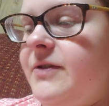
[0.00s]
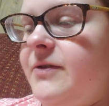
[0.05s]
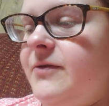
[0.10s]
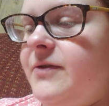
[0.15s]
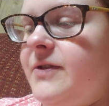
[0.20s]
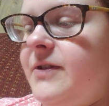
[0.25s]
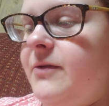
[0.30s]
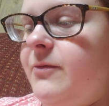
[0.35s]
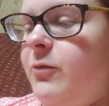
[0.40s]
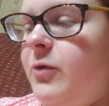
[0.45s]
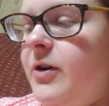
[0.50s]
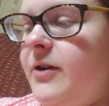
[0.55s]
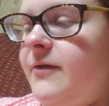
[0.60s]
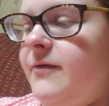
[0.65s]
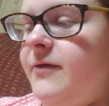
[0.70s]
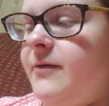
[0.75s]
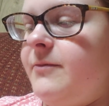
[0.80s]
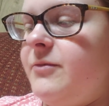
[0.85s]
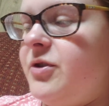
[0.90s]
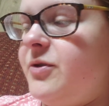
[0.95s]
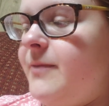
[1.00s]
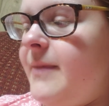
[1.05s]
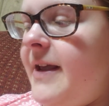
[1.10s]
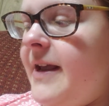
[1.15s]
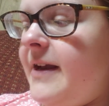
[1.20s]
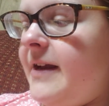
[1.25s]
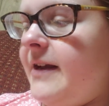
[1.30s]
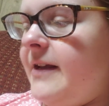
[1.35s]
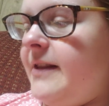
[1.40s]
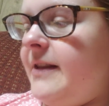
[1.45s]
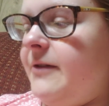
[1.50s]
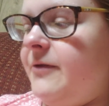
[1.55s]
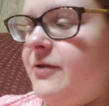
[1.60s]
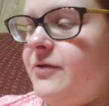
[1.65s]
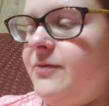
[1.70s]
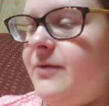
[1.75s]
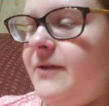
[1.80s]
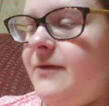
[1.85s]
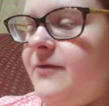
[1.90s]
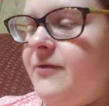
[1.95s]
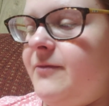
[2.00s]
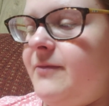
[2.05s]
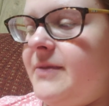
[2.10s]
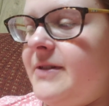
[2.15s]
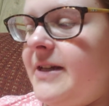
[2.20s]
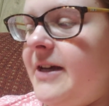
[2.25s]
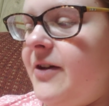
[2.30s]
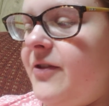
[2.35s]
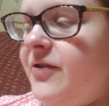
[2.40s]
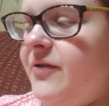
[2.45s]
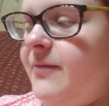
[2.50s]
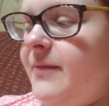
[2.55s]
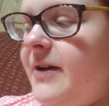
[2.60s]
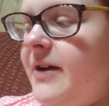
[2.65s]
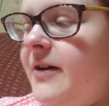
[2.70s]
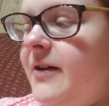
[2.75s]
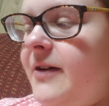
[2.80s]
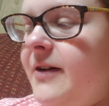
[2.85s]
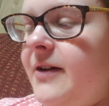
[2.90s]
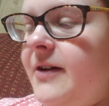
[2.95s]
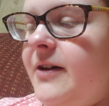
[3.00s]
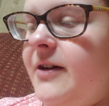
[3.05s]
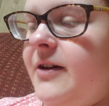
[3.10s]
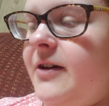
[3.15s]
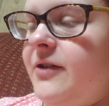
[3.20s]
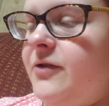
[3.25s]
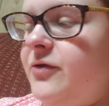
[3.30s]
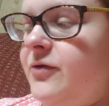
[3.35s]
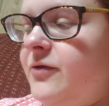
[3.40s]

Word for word: There was one from Jamaica. There was one from South America,